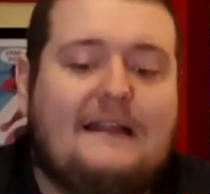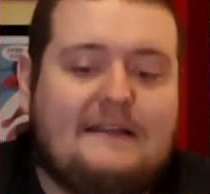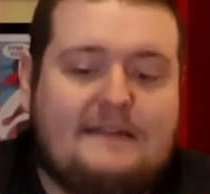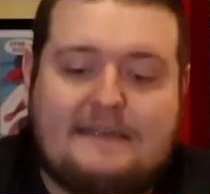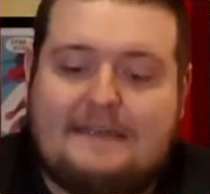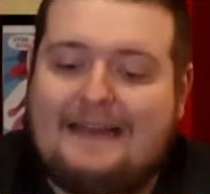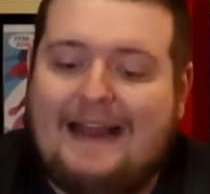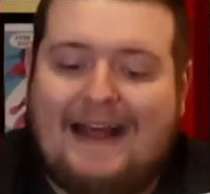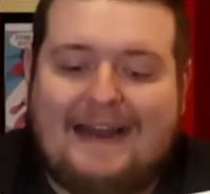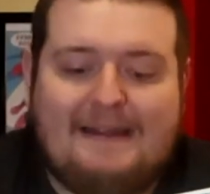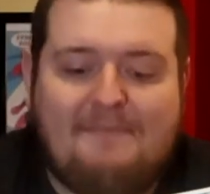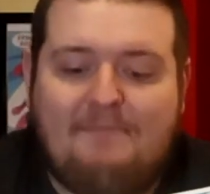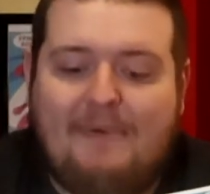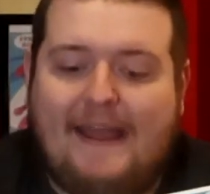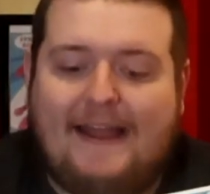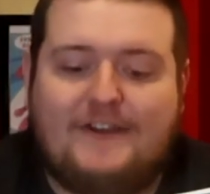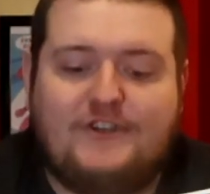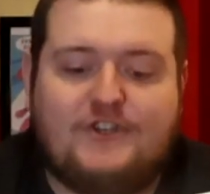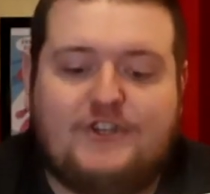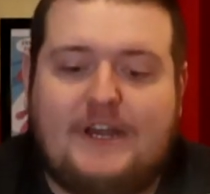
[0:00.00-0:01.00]
It's not in
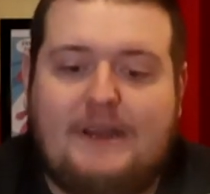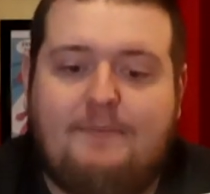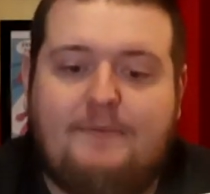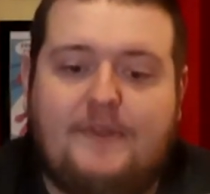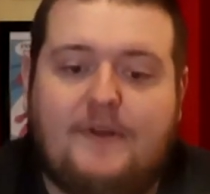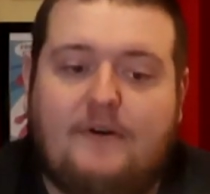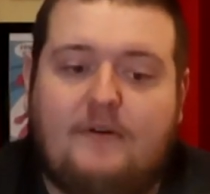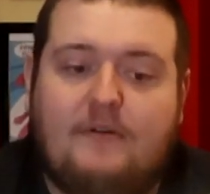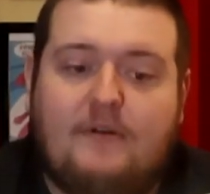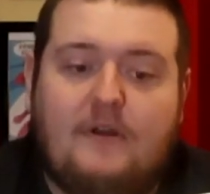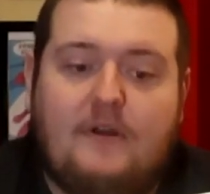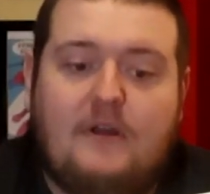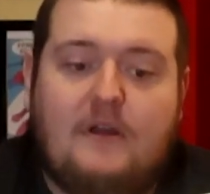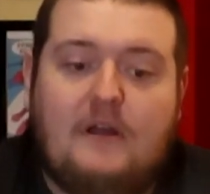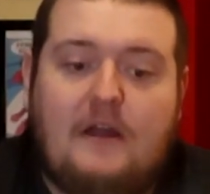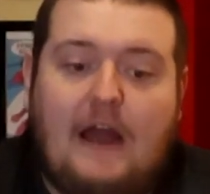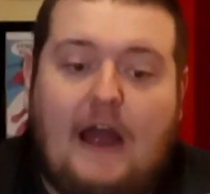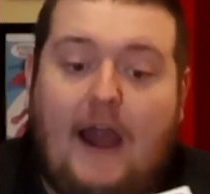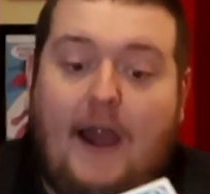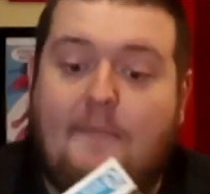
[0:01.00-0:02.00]
bad shape, though.
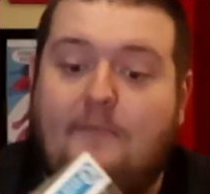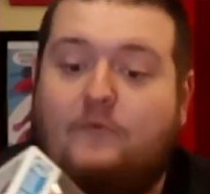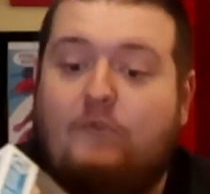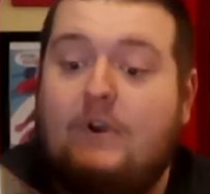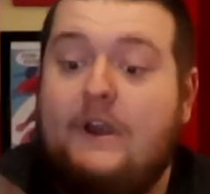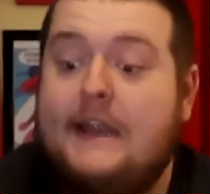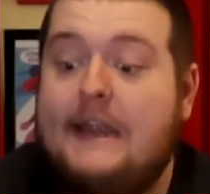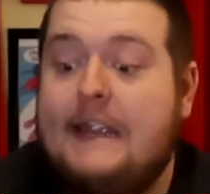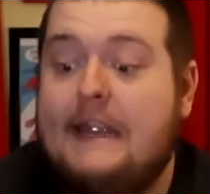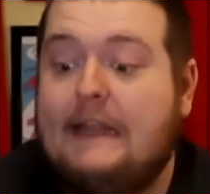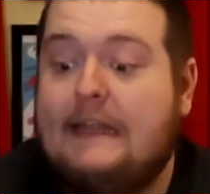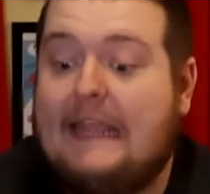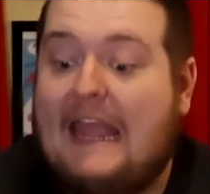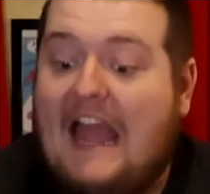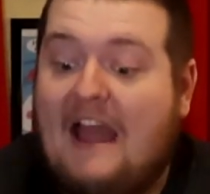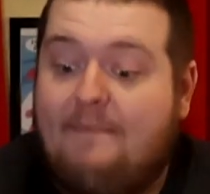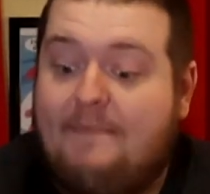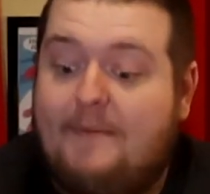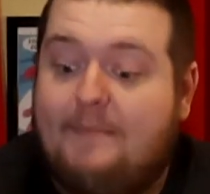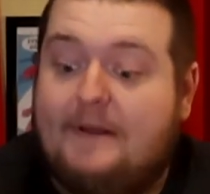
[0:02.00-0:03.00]
I'm really
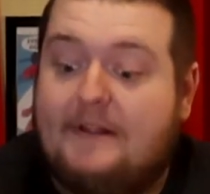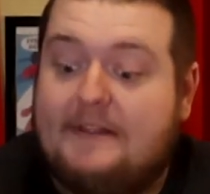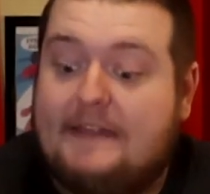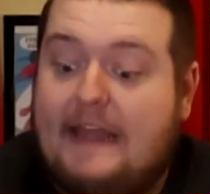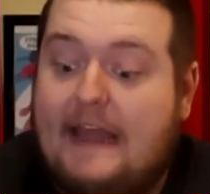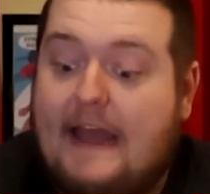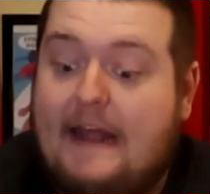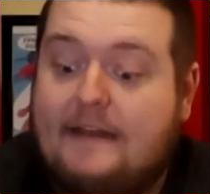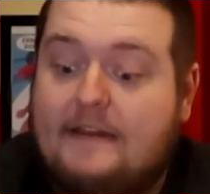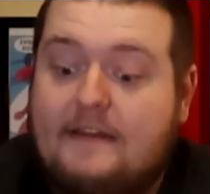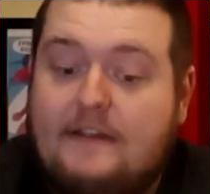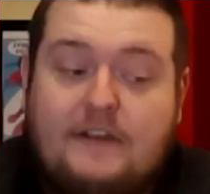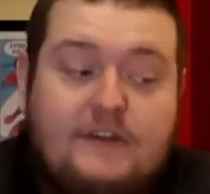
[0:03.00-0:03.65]
happy about that.